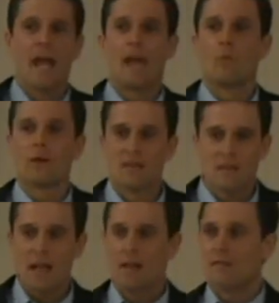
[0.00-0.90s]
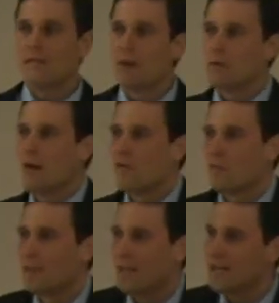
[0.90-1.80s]
And when the state and federal
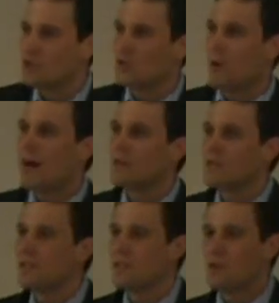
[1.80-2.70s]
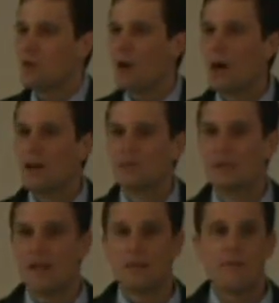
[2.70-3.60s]
government issue policies and laws
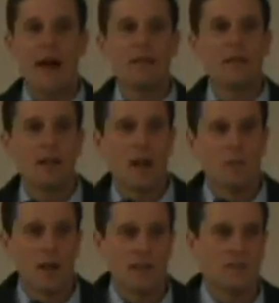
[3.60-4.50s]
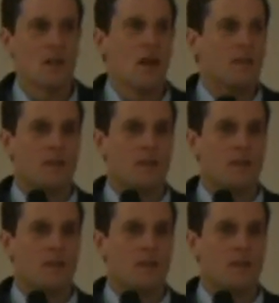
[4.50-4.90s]
that are violating our rights,